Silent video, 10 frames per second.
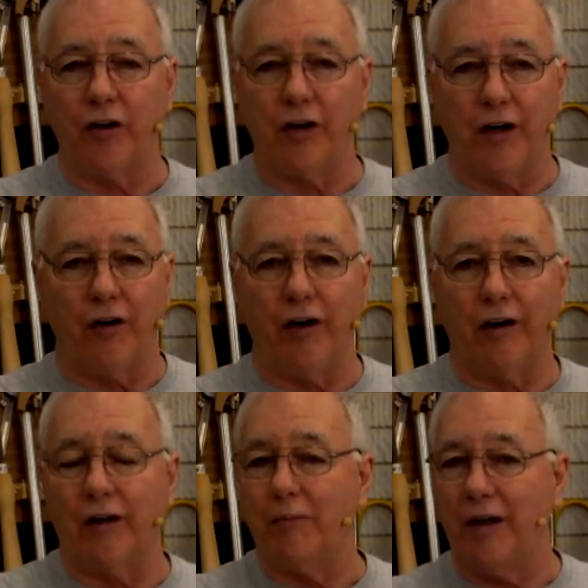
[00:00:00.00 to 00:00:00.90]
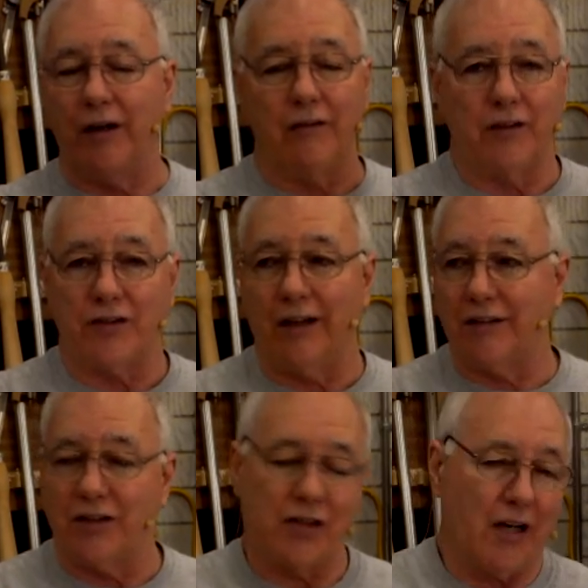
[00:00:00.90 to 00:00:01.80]
good hearing, and many of us at
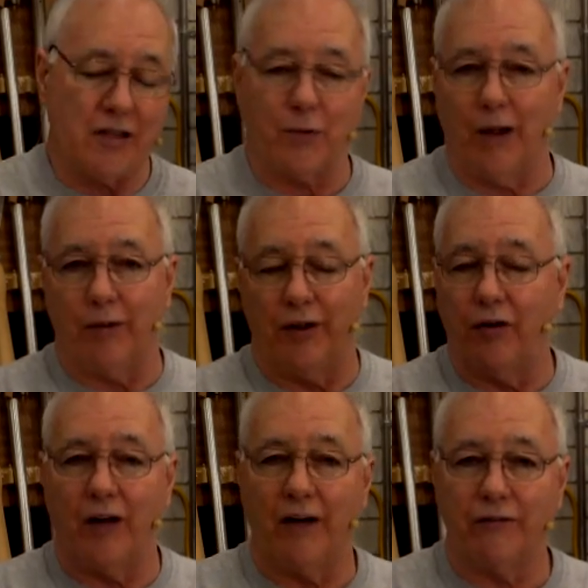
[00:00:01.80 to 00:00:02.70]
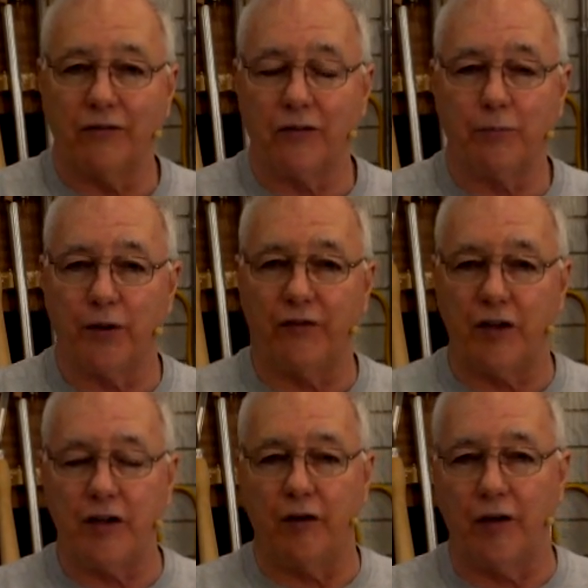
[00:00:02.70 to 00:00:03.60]
this age probably don't have
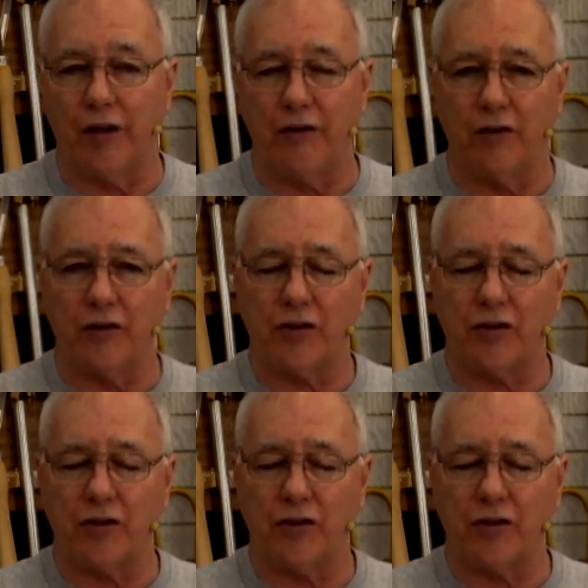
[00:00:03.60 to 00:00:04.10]
perfect hearing either.